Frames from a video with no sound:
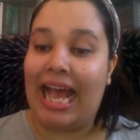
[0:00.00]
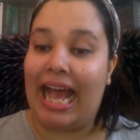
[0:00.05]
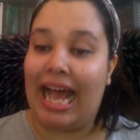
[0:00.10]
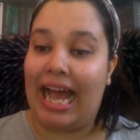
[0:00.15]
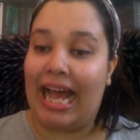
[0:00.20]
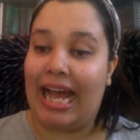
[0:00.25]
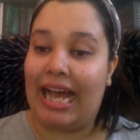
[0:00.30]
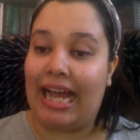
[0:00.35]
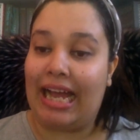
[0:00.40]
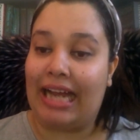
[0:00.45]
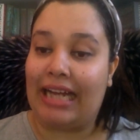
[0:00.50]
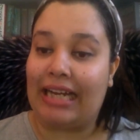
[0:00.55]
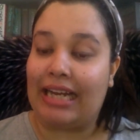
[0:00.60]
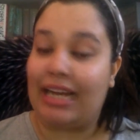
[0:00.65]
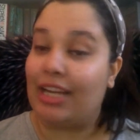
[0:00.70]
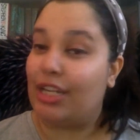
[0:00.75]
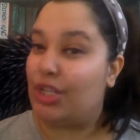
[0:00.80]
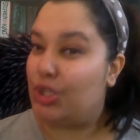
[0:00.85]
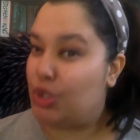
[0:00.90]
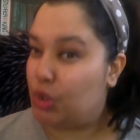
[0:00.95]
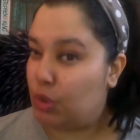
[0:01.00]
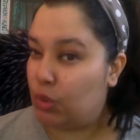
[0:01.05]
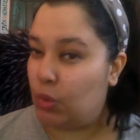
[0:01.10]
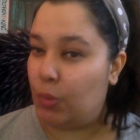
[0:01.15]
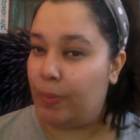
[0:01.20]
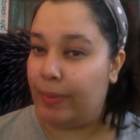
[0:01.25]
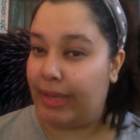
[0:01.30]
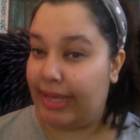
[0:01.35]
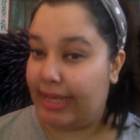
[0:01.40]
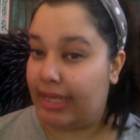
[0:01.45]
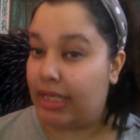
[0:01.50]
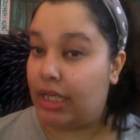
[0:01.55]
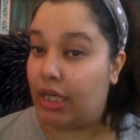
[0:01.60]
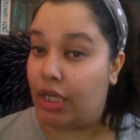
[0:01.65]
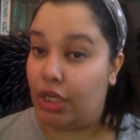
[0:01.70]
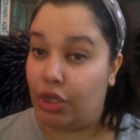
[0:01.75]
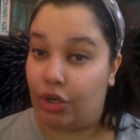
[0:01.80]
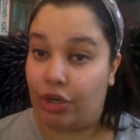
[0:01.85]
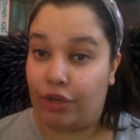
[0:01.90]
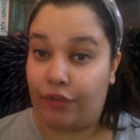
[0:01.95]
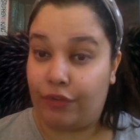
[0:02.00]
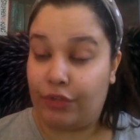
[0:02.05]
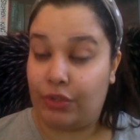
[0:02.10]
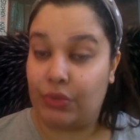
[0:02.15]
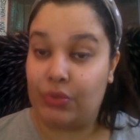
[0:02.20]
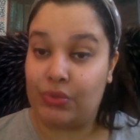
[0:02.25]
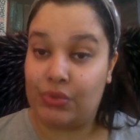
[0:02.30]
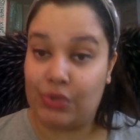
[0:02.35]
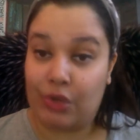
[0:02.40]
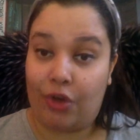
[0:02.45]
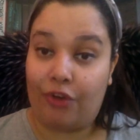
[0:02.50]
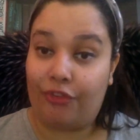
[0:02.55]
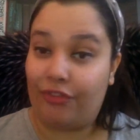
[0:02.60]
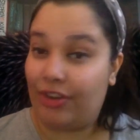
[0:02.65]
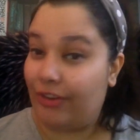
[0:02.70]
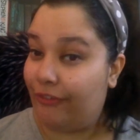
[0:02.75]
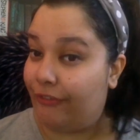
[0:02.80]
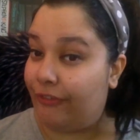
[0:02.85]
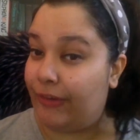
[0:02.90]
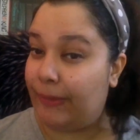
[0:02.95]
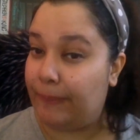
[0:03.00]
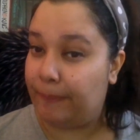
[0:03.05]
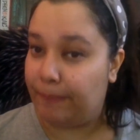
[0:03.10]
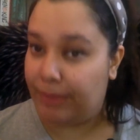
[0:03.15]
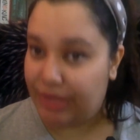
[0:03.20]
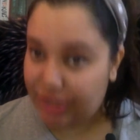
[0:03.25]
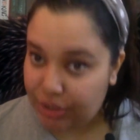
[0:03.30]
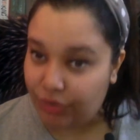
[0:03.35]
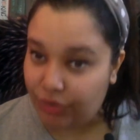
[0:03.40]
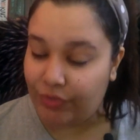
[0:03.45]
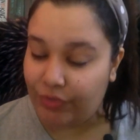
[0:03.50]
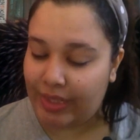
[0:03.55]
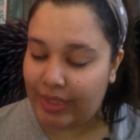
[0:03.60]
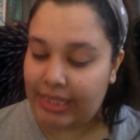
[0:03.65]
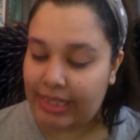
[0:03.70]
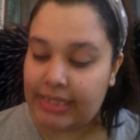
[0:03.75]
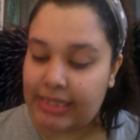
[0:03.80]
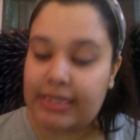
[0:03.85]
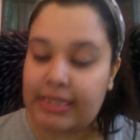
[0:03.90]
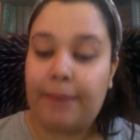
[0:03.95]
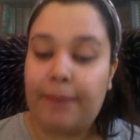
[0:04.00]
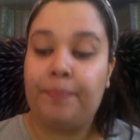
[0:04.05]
and I do make a lot of use of different POVs